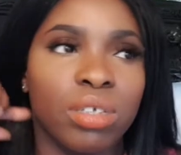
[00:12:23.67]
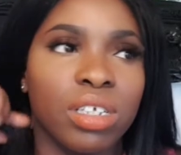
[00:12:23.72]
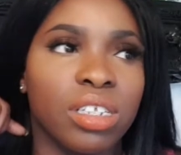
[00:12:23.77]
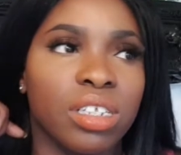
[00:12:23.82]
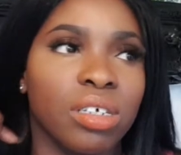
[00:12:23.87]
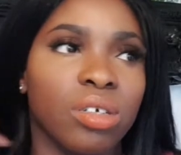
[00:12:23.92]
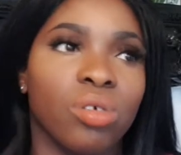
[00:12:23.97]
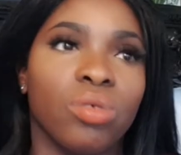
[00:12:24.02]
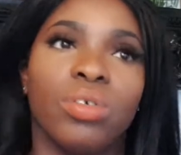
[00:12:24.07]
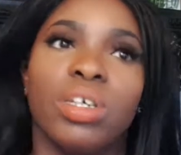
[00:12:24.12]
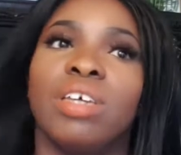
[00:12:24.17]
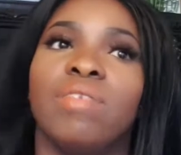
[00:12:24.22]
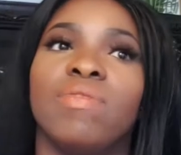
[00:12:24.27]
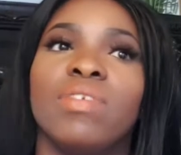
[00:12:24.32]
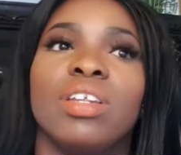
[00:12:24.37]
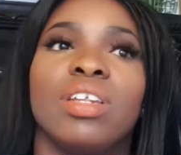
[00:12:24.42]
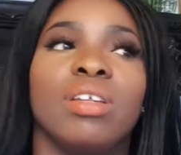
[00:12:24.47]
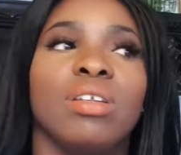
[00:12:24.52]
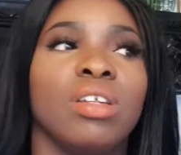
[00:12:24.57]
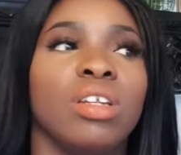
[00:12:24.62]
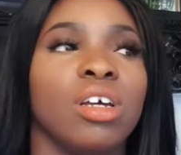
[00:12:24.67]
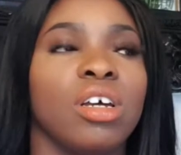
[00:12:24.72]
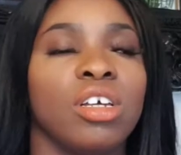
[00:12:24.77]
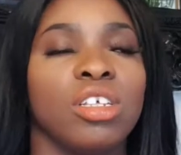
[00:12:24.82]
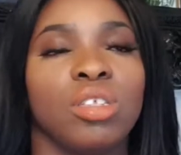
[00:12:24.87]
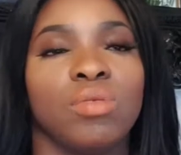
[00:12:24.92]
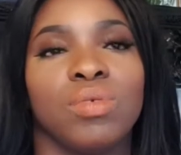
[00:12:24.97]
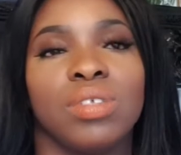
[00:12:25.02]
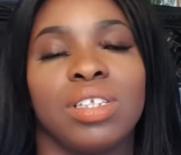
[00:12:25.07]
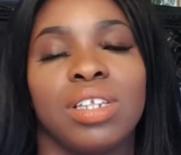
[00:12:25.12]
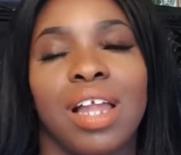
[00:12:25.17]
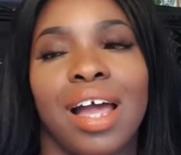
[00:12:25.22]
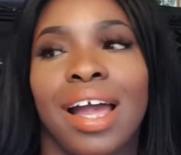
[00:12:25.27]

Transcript: so till even the nurse was